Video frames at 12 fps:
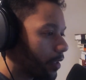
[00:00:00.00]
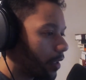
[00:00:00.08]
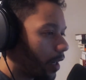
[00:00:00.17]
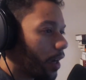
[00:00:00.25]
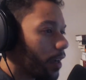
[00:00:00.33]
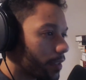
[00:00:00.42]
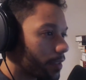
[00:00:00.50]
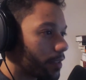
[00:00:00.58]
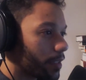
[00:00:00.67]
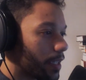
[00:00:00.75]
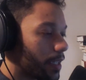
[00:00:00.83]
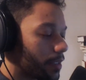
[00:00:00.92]
us
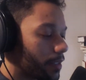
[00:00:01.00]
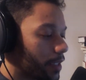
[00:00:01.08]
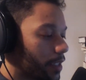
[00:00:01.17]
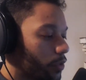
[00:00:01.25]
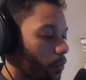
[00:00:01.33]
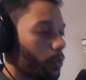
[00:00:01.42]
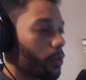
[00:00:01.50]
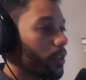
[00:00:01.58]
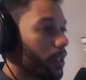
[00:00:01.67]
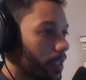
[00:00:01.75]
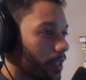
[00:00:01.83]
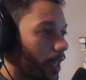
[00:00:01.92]
is
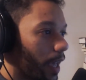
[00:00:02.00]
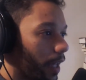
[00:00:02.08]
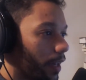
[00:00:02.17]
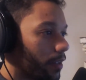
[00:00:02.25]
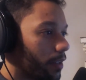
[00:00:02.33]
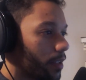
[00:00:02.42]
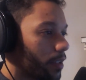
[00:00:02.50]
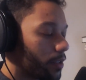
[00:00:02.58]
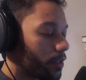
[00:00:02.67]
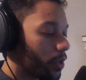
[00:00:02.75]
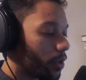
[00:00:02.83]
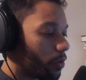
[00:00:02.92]
rooted in that.
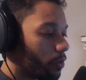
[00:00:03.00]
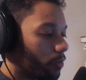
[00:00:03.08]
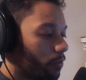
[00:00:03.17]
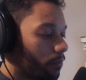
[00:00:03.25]
So